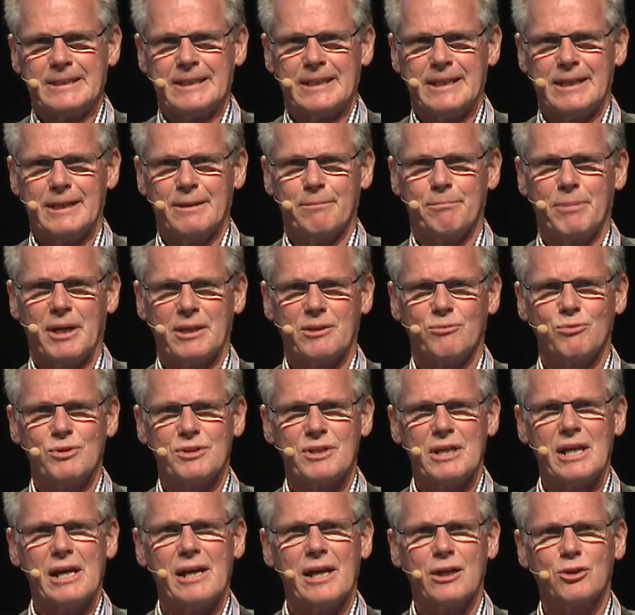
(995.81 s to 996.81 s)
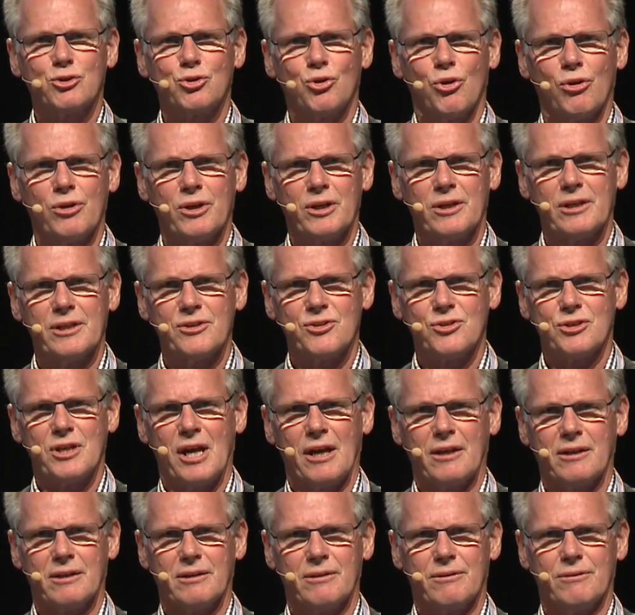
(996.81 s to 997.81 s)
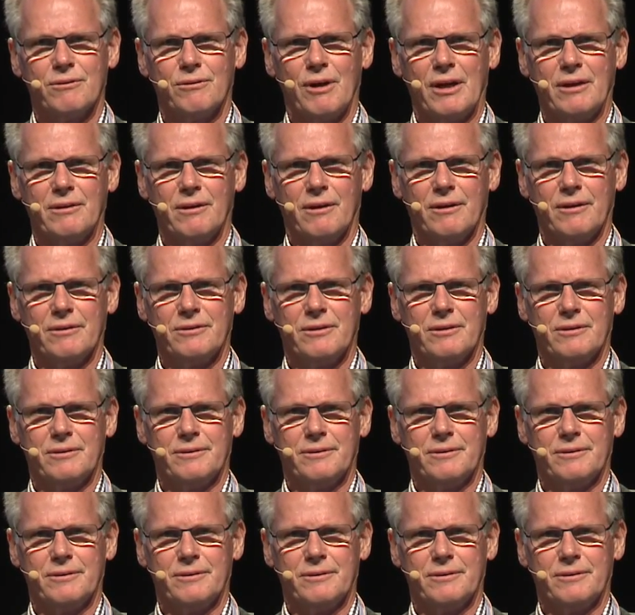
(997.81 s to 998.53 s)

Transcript: eh, but with electronically scanned radar